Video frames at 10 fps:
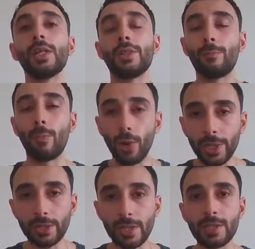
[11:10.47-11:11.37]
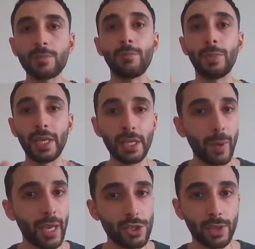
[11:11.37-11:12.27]
The point is being
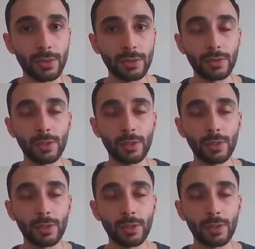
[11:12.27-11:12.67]
patient,